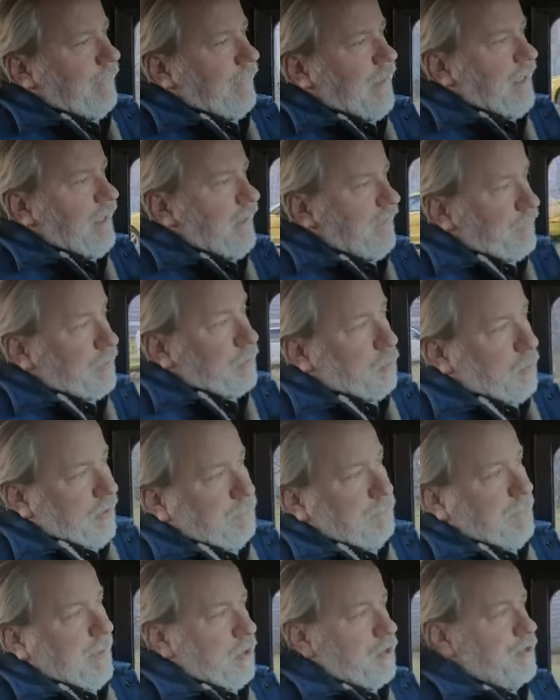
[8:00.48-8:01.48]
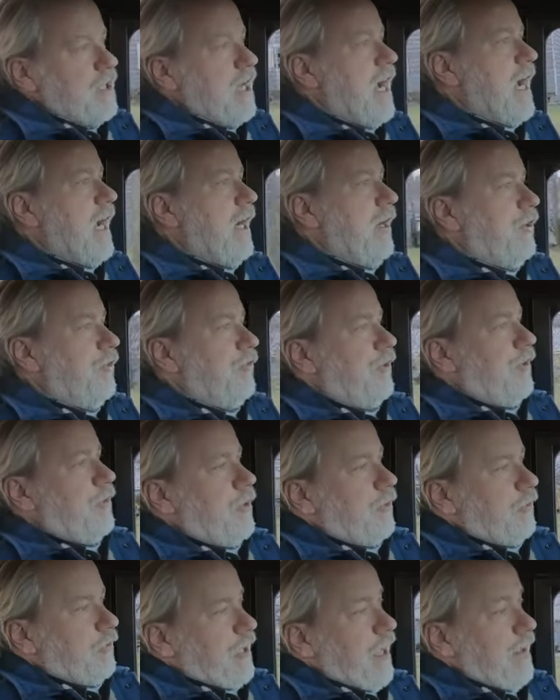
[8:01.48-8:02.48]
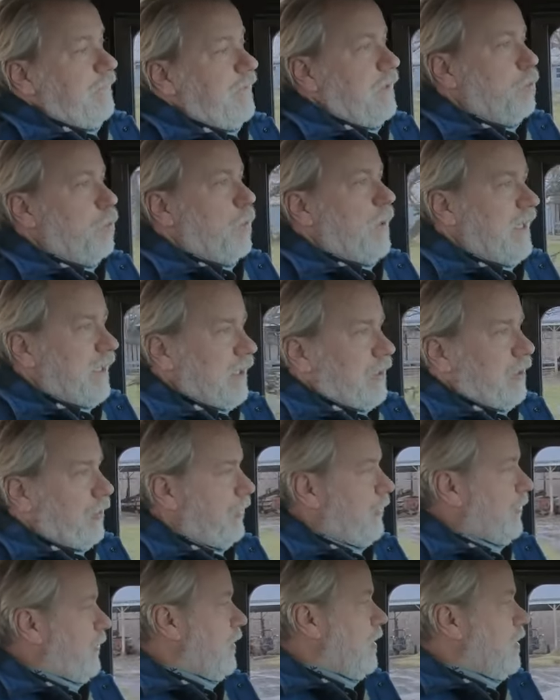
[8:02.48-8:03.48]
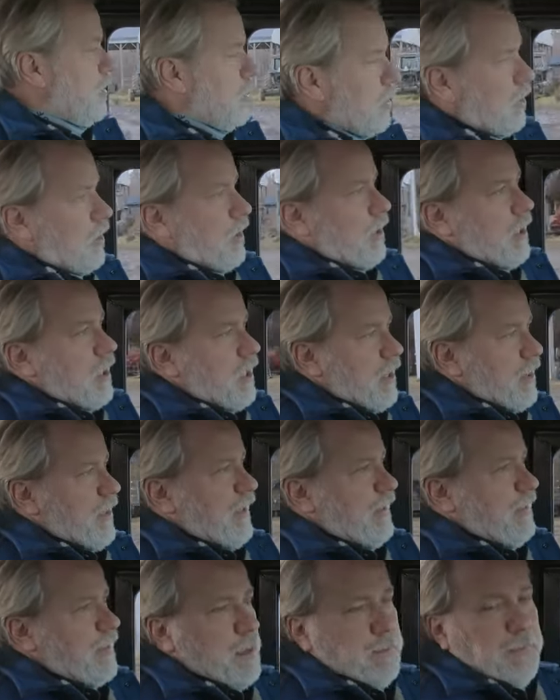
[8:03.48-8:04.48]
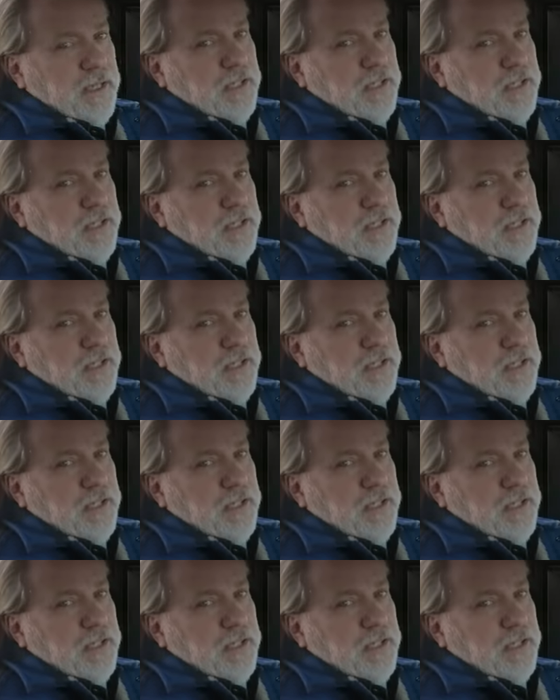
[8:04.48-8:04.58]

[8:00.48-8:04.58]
lift with bigger tires and those heavy wheels, then that